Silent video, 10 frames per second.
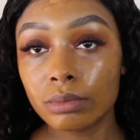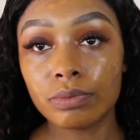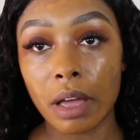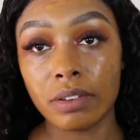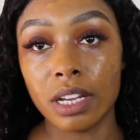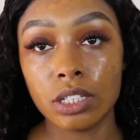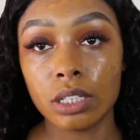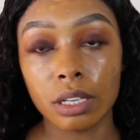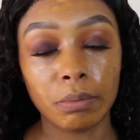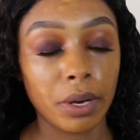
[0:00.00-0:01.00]

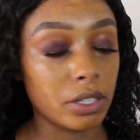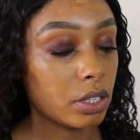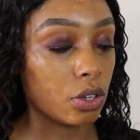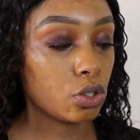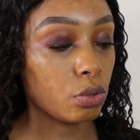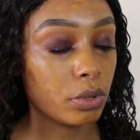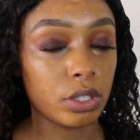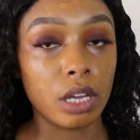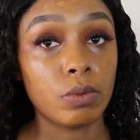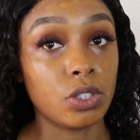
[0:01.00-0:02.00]
foundation compared to their Super
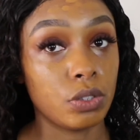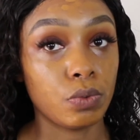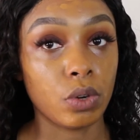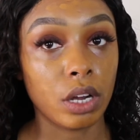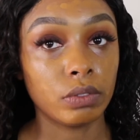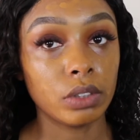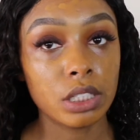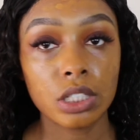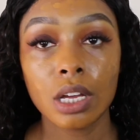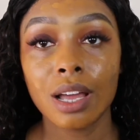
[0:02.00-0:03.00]
Stay, which is full
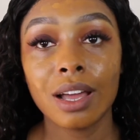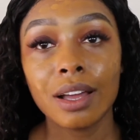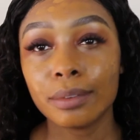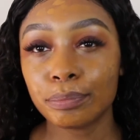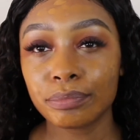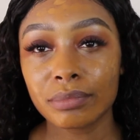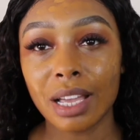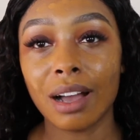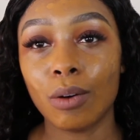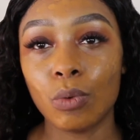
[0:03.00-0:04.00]
coverage.
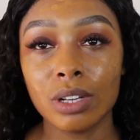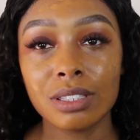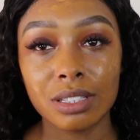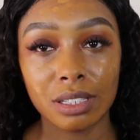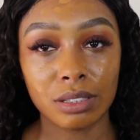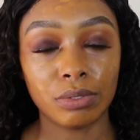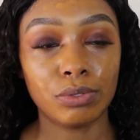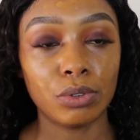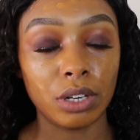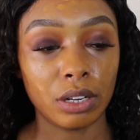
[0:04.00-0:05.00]
I want to get the
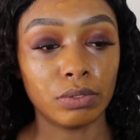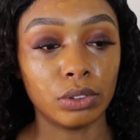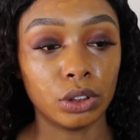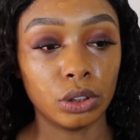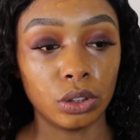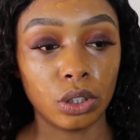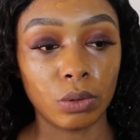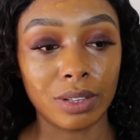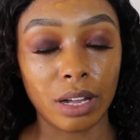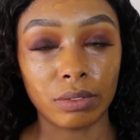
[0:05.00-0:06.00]
full coverage look
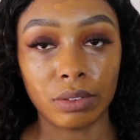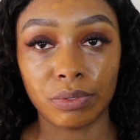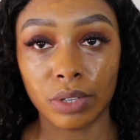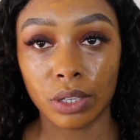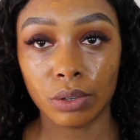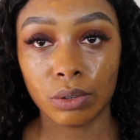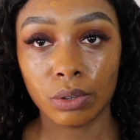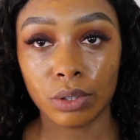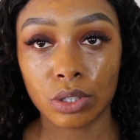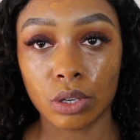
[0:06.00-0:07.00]
without the feel,
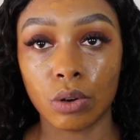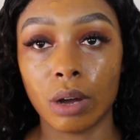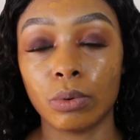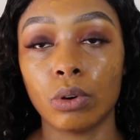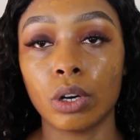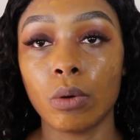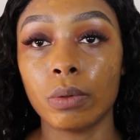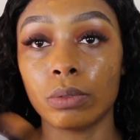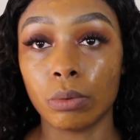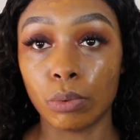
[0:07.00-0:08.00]
so I'm going to go
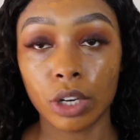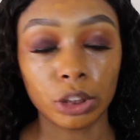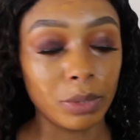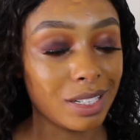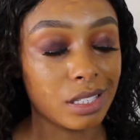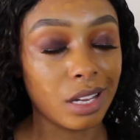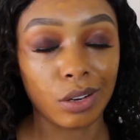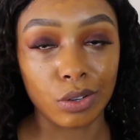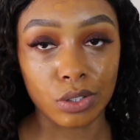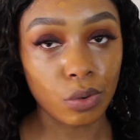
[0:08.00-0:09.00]
in with a brush because it's not
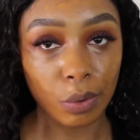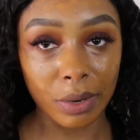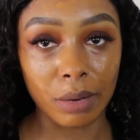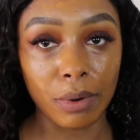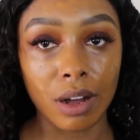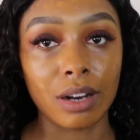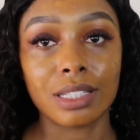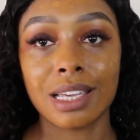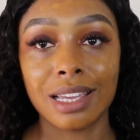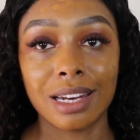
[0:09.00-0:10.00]
going to soak up any product
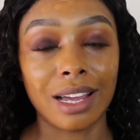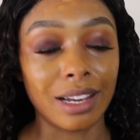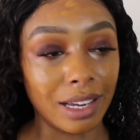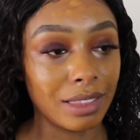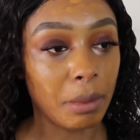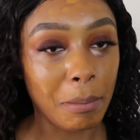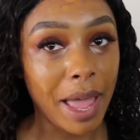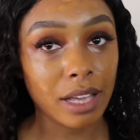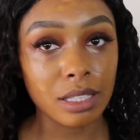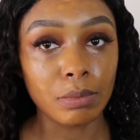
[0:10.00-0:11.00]
and I can get the
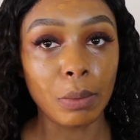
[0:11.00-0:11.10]
maximum